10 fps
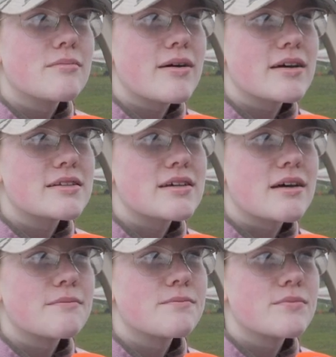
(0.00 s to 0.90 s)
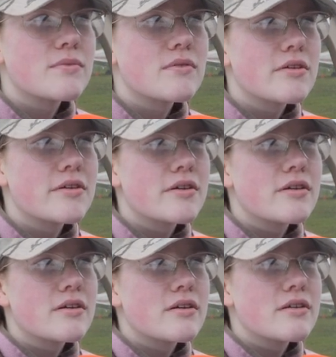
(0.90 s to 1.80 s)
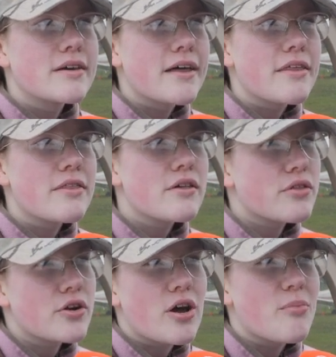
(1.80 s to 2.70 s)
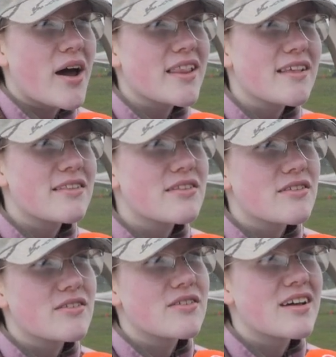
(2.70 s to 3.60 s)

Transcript: But um, yeah, they, they, they're not pilots.